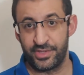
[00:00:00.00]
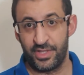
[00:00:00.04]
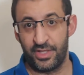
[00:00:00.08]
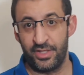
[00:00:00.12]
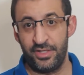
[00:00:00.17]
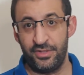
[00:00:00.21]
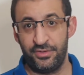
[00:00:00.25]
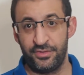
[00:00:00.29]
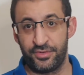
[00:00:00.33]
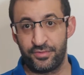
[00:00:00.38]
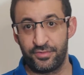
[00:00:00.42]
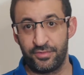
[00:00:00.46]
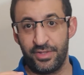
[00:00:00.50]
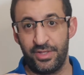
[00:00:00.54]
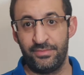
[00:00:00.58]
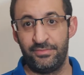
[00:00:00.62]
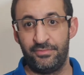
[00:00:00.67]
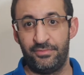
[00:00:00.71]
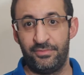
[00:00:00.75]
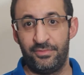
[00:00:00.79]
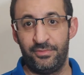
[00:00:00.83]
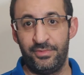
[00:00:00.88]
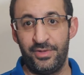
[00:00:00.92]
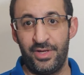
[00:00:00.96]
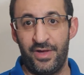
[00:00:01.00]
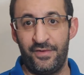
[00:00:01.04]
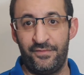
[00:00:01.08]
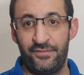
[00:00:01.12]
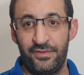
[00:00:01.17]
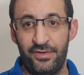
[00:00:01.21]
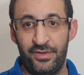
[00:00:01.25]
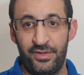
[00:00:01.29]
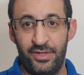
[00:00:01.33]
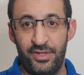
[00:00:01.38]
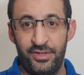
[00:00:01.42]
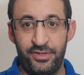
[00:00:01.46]
Now in the stream we have
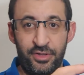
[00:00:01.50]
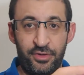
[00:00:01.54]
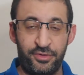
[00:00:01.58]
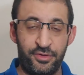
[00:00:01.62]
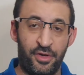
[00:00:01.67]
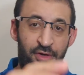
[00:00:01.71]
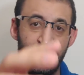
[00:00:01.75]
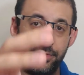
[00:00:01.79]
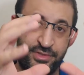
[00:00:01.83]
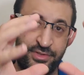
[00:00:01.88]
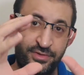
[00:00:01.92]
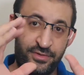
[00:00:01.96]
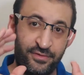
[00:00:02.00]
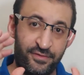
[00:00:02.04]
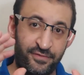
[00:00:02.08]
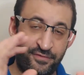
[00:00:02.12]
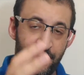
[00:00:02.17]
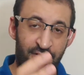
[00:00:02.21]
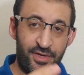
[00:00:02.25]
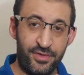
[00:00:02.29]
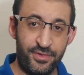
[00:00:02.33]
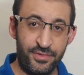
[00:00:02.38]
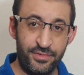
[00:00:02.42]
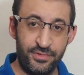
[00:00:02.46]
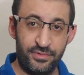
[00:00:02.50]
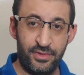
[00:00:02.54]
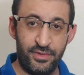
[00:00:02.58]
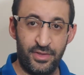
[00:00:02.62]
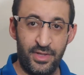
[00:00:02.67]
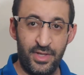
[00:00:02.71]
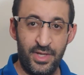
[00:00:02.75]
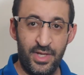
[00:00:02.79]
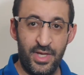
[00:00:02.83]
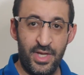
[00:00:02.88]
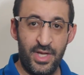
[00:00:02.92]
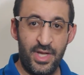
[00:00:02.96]
it returns a value
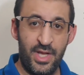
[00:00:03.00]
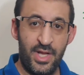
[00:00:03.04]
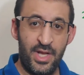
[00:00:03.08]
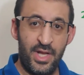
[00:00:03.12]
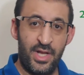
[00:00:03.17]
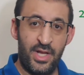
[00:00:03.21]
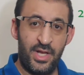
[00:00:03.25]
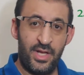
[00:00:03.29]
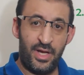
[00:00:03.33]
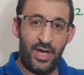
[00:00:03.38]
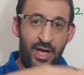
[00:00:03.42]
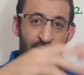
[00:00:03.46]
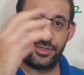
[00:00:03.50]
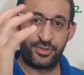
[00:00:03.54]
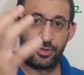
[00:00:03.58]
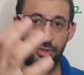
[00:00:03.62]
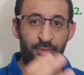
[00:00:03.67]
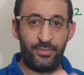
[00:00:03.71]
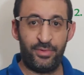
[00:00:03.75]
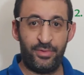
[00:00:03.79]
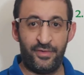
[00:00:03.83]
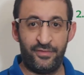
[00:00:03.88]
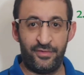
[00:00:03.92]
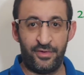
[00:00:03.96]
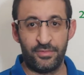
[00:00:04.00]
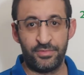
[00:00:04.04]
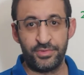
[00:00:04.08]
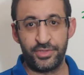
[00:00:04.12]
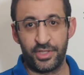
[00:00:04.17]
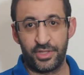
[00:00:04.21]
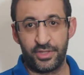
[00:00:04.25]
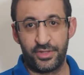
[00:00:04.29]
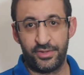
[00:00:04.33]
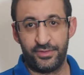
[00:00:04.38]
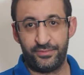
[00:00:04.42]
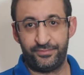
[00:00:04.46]
as group of
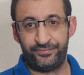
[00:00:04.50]
objects.